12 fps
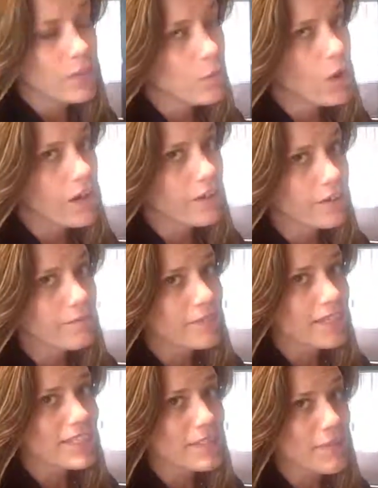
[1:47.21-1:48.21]
the water.
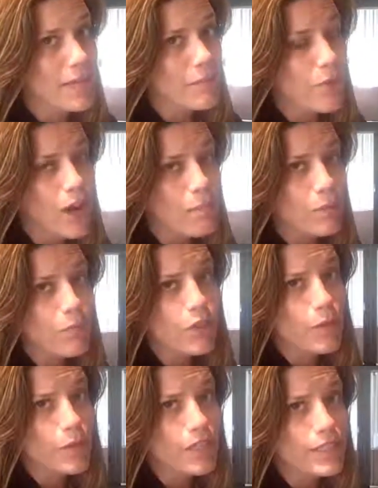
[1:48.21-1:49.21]
That's the main problem for
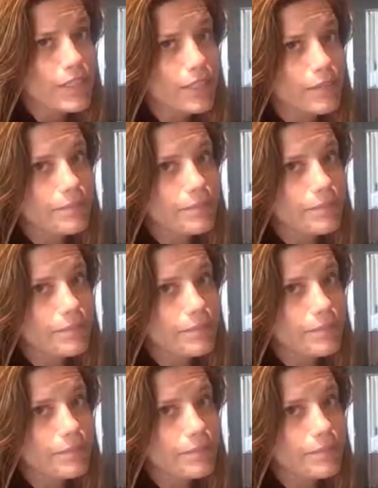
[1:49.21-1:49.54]
the Baltic.